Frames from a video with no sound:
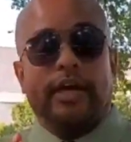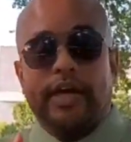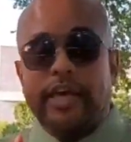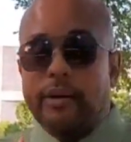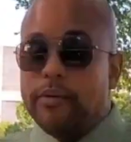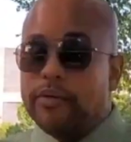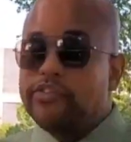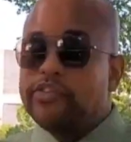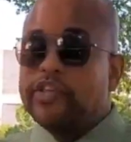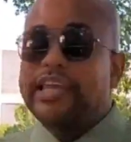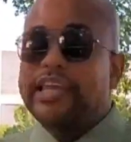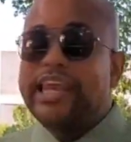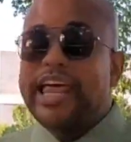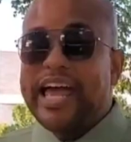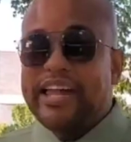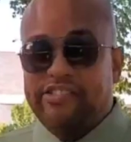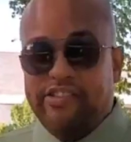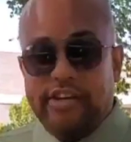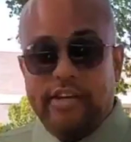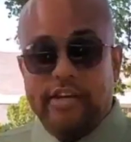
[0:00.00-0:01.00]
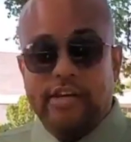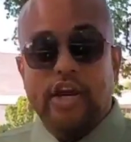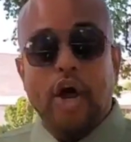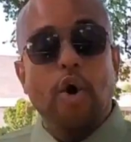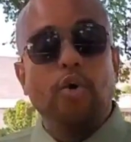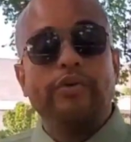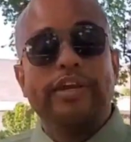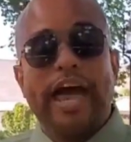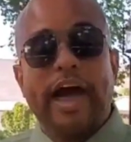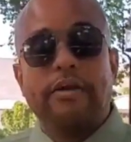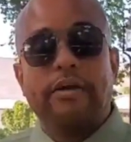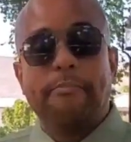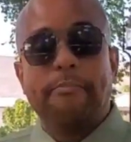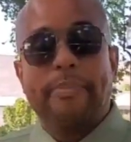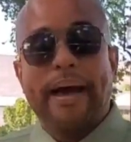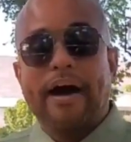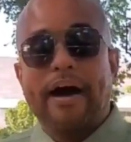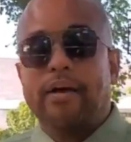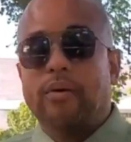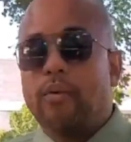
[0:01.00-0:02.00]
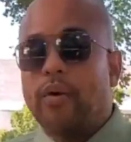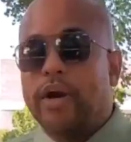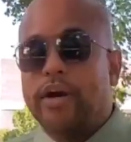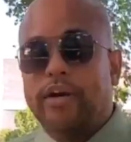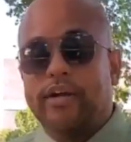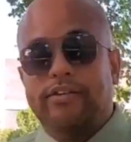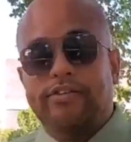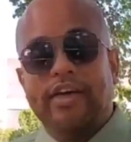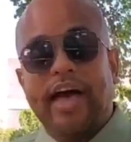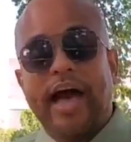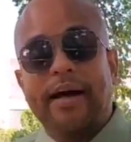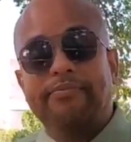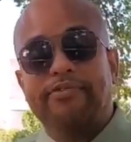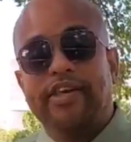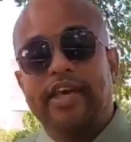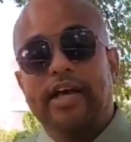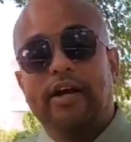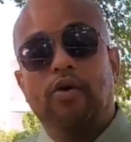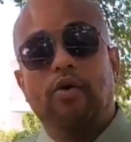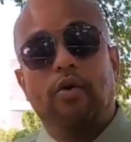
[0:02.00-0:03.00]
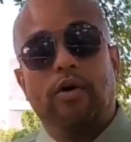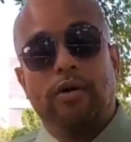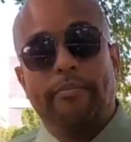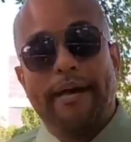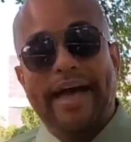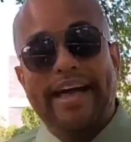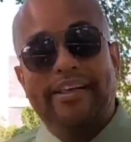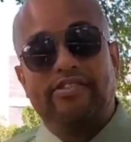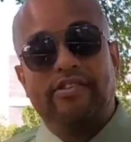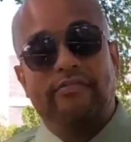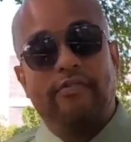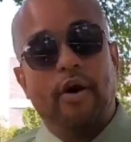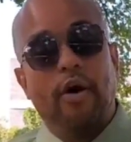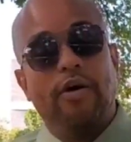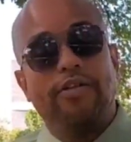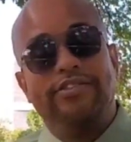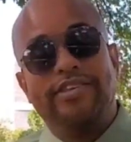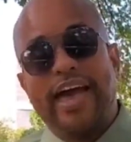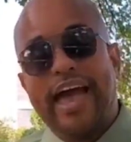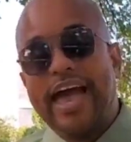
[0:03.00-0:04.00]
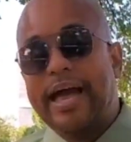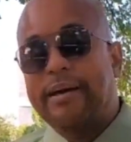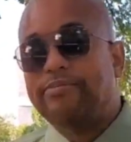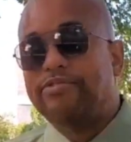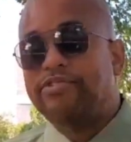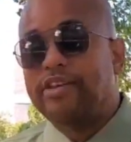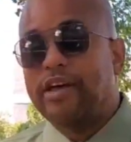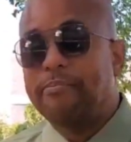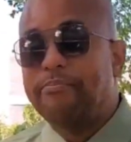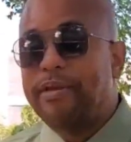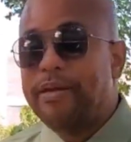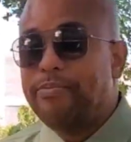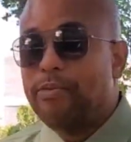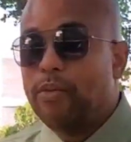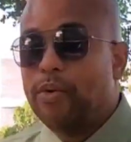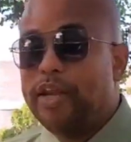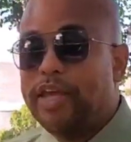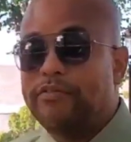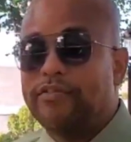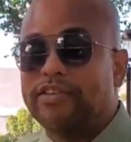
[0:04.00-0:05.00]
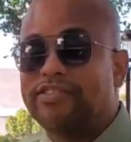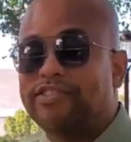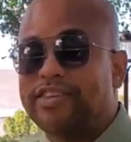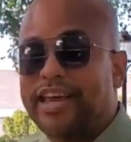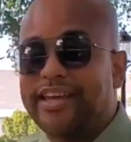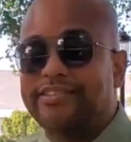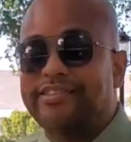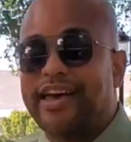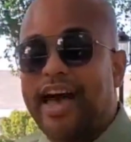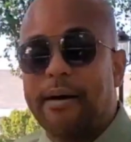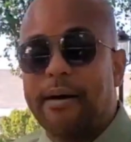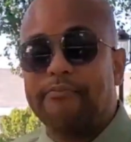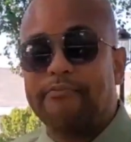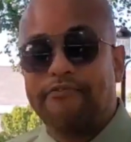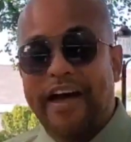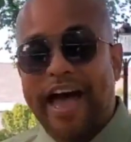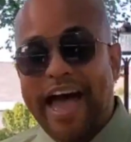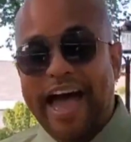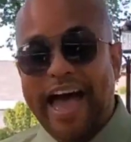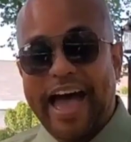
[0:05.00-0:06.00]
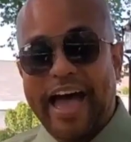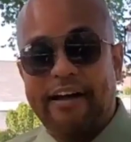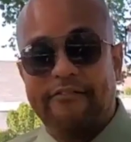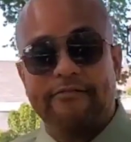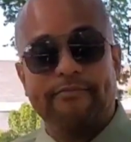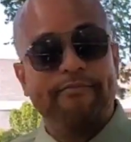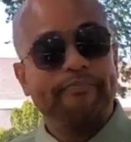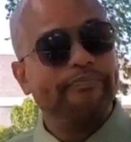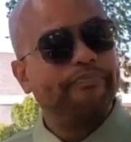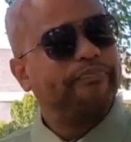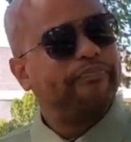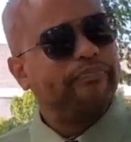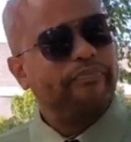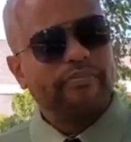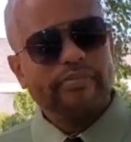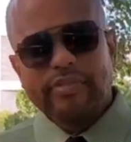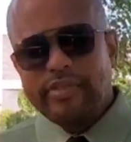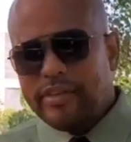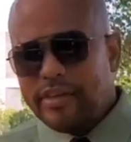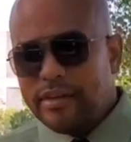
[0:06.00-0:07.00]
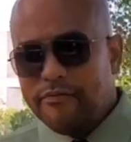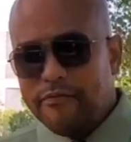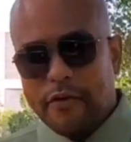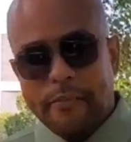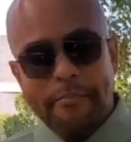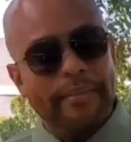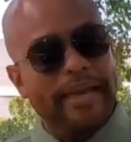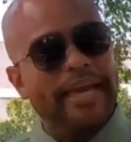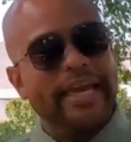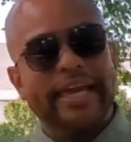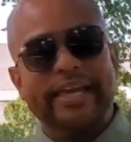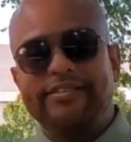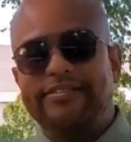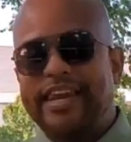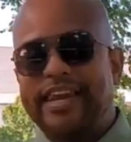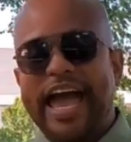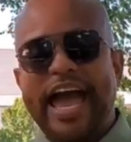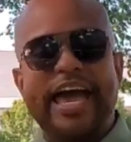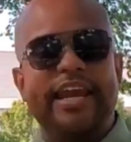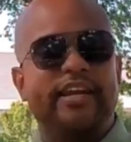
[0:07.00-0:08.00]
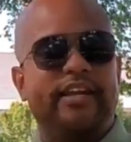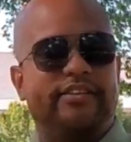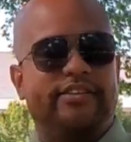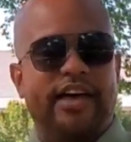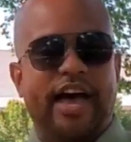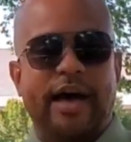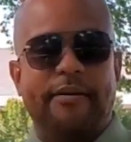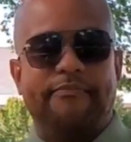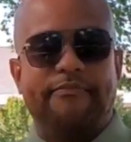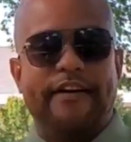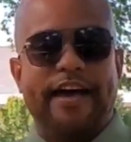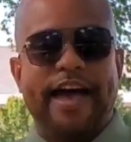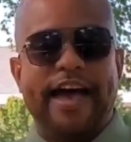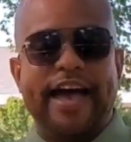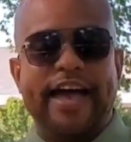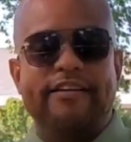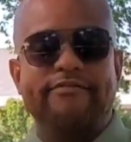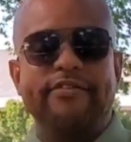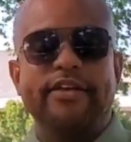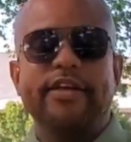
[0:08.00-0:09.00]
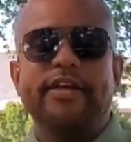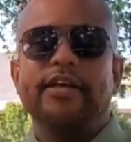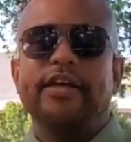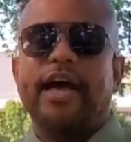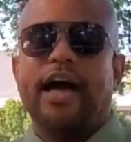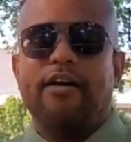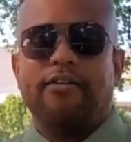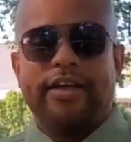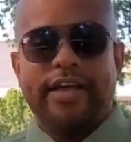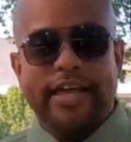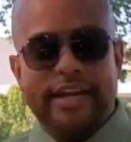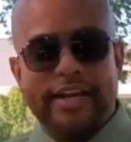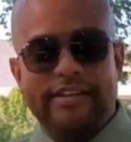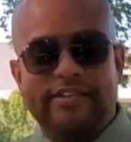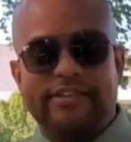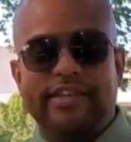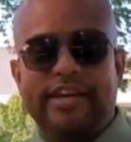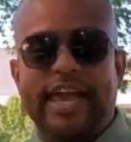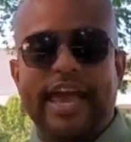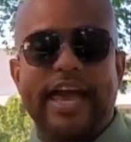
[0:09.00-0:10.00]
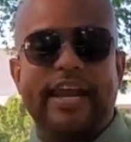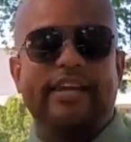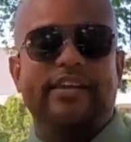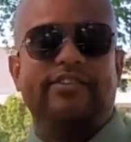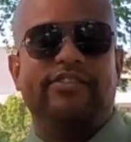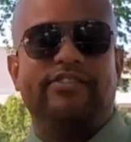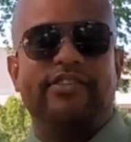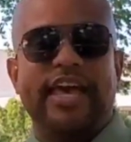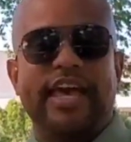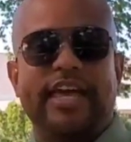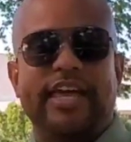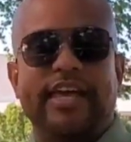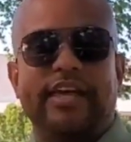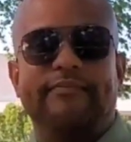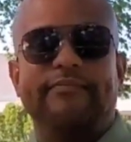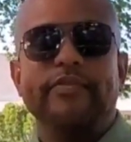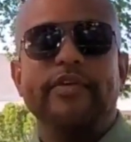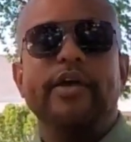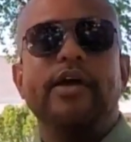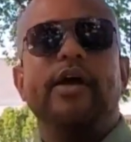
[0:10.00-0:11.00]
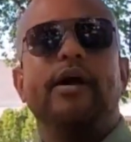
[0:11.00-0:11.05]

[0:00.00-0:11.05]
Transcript: he was a legend, no doubt about it, one of the top 10 quarterbacks of all time. Some people would even say top 5. For me, he's not in the top 5. I'll get into that in a second.